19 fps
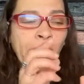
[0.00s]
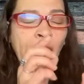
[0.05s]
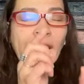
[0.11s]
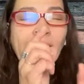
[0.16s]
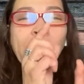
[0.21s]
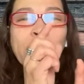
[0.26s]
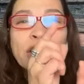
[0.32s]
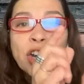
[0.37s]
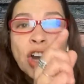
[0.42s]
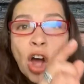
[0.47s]

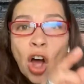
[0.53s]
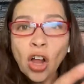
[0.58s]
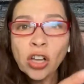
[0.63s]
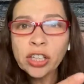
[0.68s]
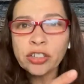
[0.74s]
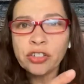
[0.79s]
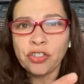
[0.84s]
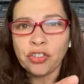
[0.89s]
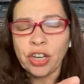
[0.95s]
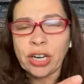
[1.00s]

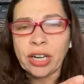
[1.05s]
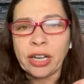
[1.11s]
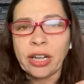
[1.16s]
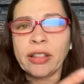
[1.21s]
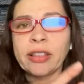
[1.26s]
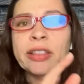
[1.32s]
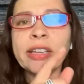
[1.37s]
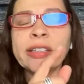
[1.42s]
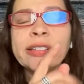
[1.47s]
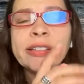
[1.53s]
acknowledging
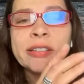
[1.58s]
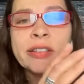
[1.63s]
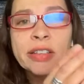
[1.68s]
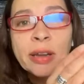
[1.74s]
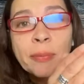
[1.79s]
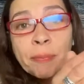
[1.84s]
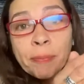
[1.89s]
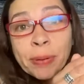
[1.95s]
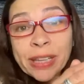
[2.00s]
the